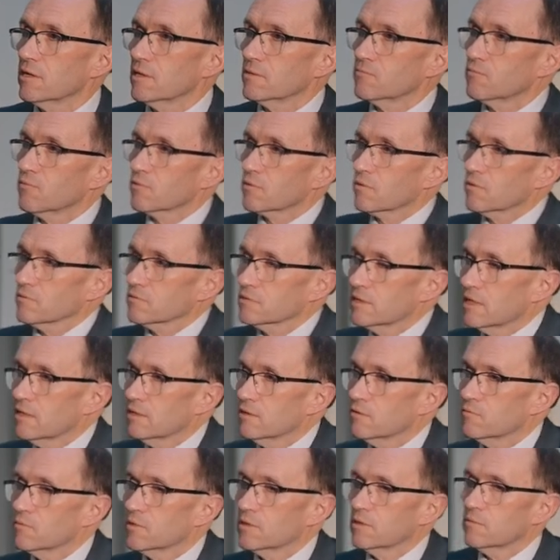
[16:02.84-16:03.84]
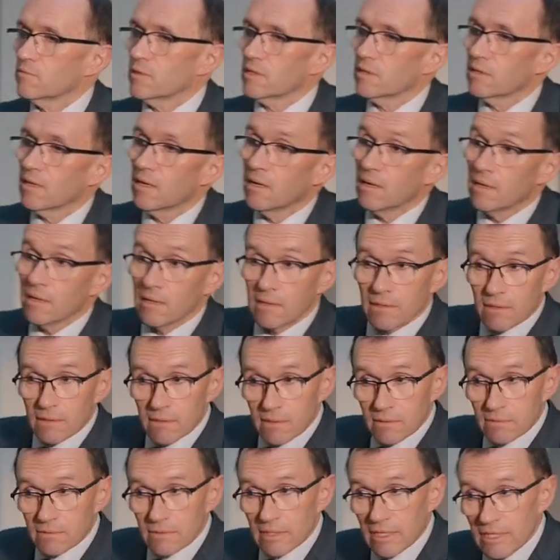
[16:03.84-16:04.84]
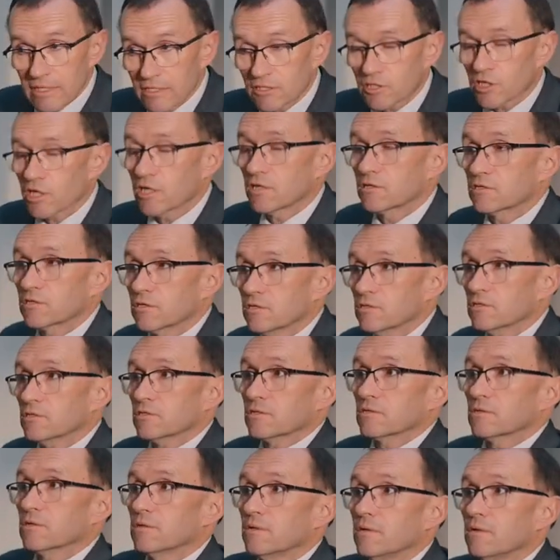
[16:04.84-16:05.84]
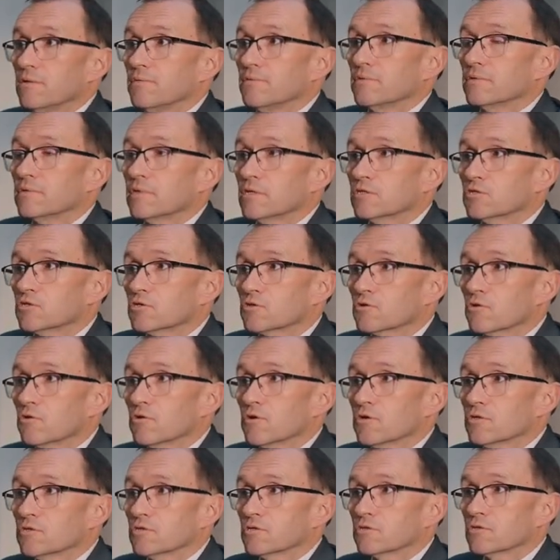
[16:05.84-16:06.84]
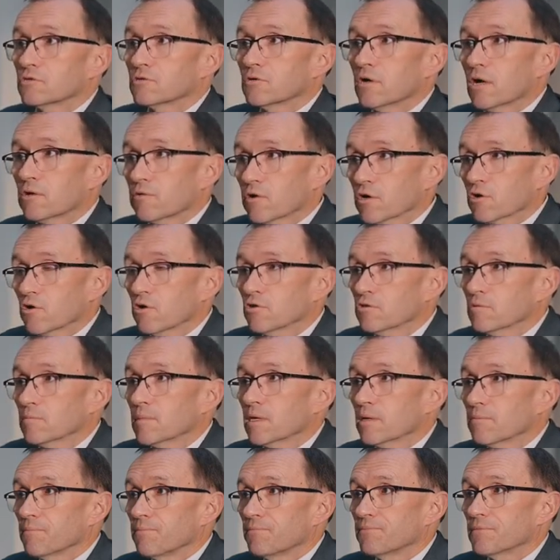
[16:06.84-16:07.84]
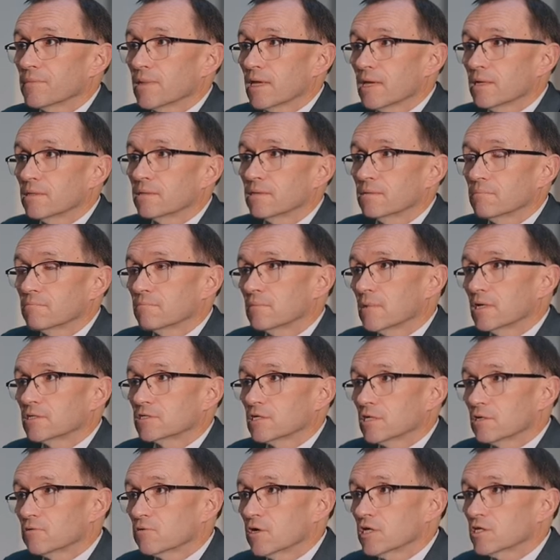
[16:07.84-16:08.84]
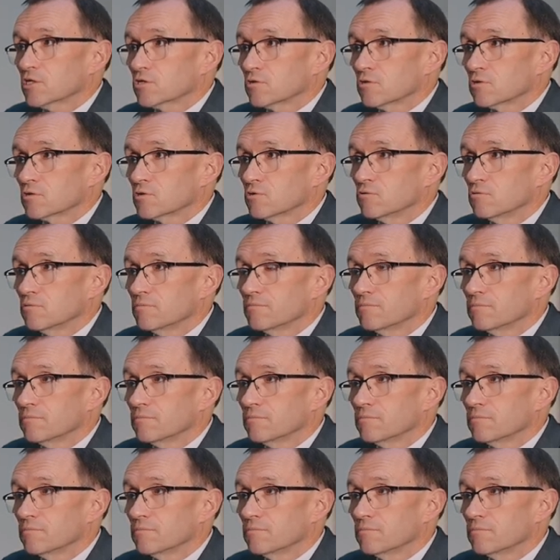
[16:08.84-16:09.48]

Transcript: it would continue with the wind. These changes destroys our economy in a generation or two.